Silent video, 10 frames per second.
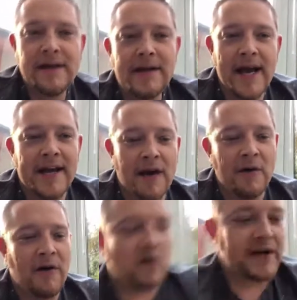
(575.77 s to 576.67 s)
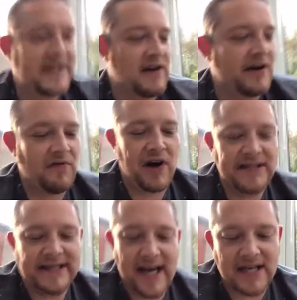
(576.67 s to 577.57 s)
Yeah, no, I've already started
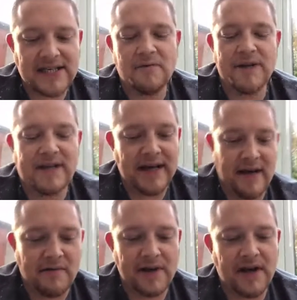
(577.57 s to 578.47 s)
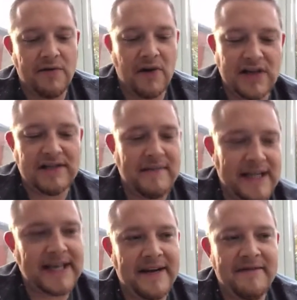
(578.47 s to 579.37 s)
writing it actually with co-writer
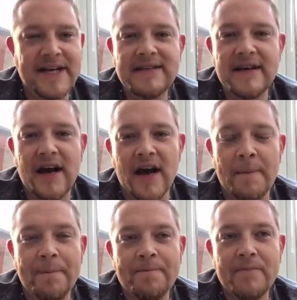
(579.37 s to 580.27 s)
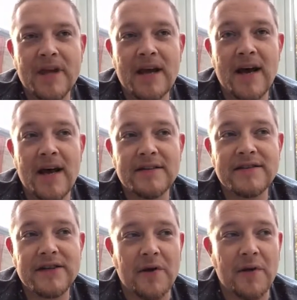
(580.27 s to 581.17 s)
Matt Davies.
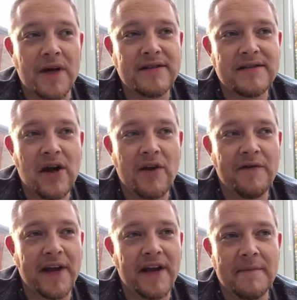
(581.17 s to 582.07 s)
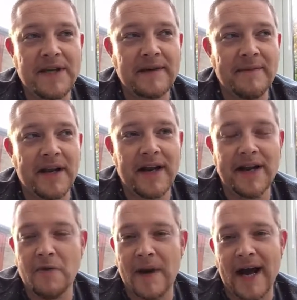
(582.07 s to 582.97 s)
So it's hopefully going to be something a
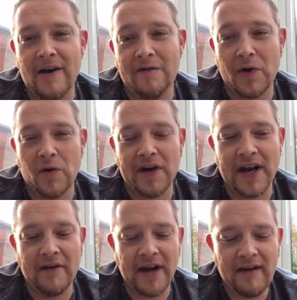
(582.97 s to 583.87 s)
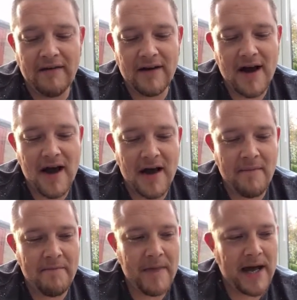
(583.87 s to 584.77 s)
little bit out of the ordinary. And